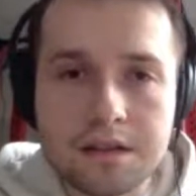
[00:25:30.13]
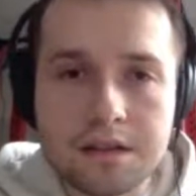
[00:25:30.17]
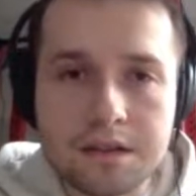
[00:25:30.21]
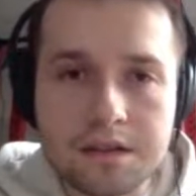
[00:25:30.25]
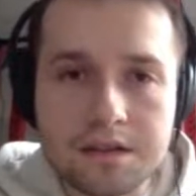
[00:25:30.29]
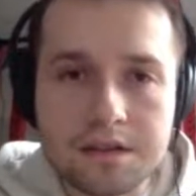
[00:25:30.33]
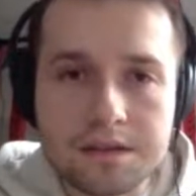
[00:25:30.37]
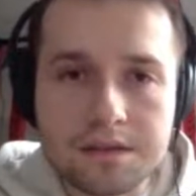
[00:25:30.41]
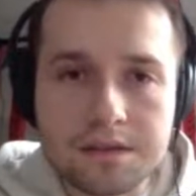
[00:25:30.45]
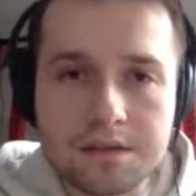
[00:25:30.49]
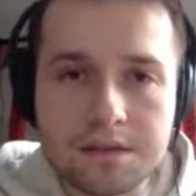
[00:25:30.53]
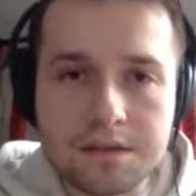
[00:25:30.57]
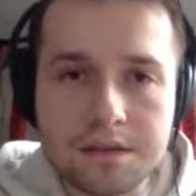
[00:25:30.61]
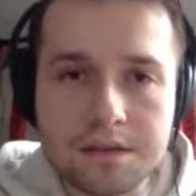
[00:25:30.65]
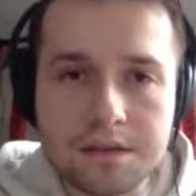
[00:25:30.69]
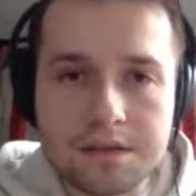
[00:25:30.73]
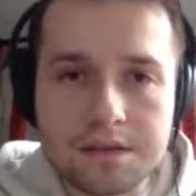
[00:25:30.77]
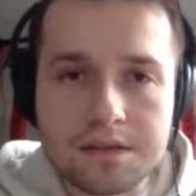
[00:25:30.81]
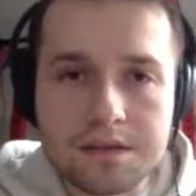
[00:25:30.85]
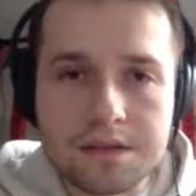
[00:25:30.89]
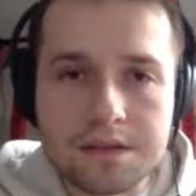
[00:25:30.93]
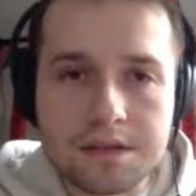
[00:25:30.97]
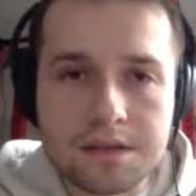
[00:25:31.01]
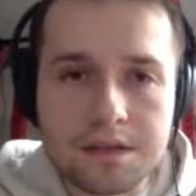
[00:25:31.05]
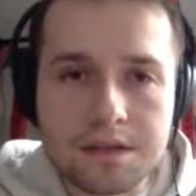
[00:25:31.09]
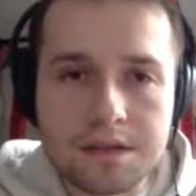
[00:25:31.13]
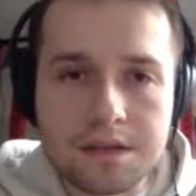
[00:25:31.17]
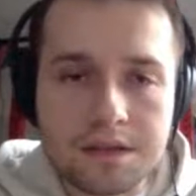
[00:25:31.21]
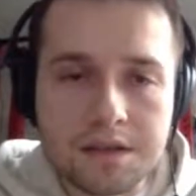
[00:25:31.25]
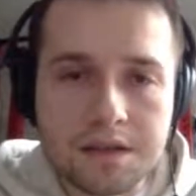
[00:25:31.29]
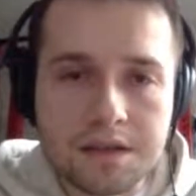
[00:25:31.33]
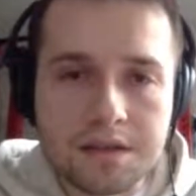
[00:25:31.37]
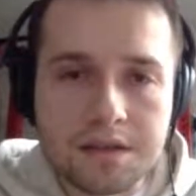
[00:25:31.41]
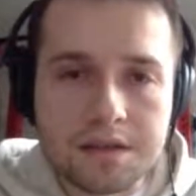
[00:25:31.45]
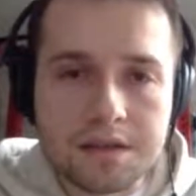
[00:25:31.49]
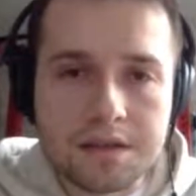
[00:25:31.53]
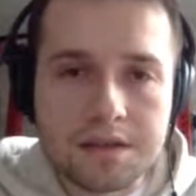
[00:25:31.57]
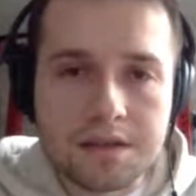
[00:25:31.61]
As you can see,
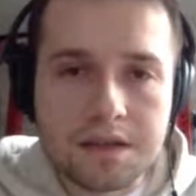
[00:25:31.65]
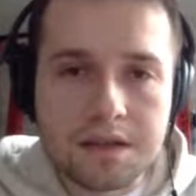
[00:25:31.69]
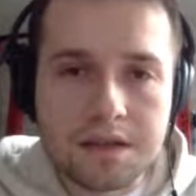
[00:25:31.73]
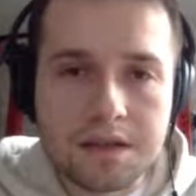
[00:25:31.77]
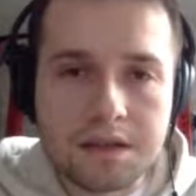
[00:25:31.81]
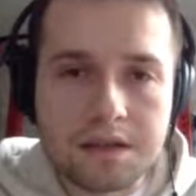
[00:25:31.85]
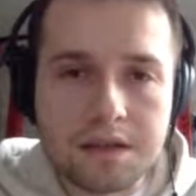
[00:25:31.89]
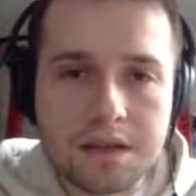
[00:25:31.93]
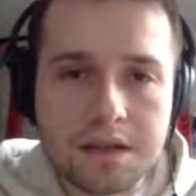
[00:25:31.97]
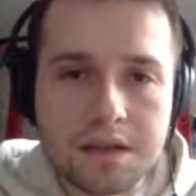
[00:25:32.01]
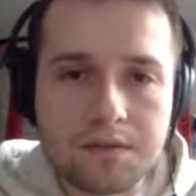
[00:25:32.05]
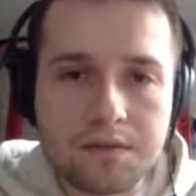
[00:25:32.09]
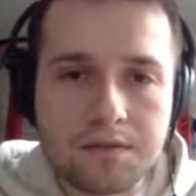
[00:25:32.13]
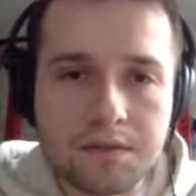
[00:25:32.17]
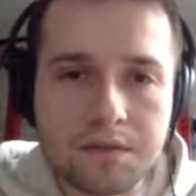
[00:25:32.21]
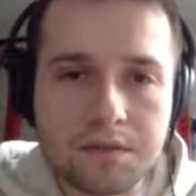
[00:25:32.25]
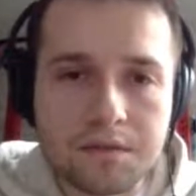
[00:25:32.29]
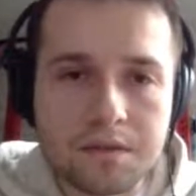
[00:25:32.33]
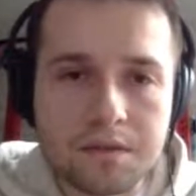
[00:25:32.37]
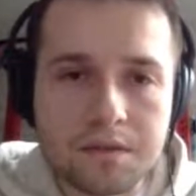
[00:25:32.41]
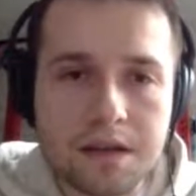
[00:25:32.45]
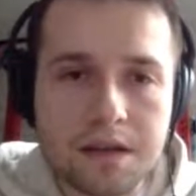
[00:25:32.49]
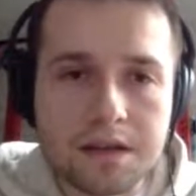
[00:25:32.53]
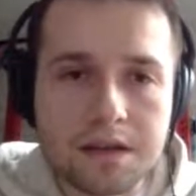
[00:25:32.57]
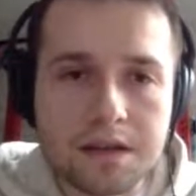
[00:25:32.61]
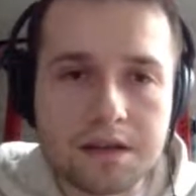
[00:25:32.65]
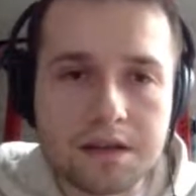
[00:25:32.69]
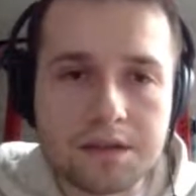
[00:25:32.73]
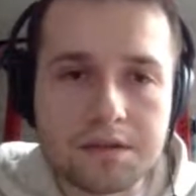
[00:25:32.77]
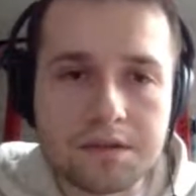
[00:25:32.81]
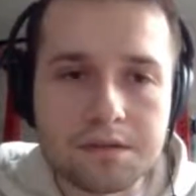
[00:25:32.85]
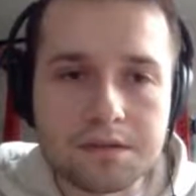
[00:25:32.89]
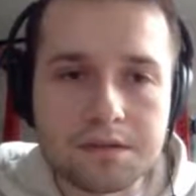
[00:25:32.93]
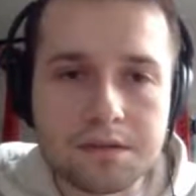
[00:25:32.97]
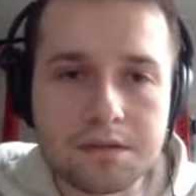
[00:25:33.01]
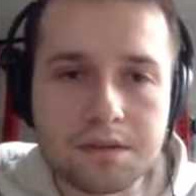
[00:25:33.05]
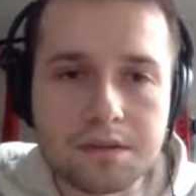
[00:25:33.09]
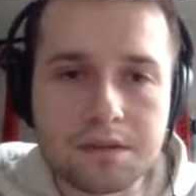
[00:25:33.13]
it's an Airflow DAG
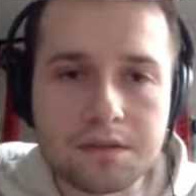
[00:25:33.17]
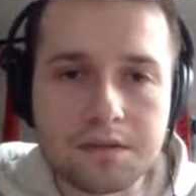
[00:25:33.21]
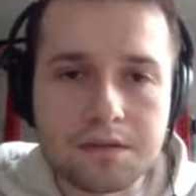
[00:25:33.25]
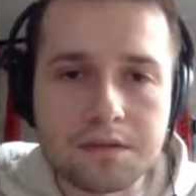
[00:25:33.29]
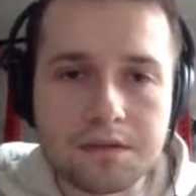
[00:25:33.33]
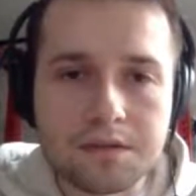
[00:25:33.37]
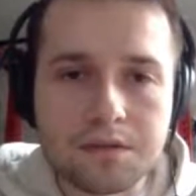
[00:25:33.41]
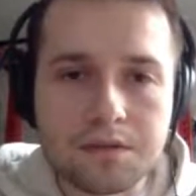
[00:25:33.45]
using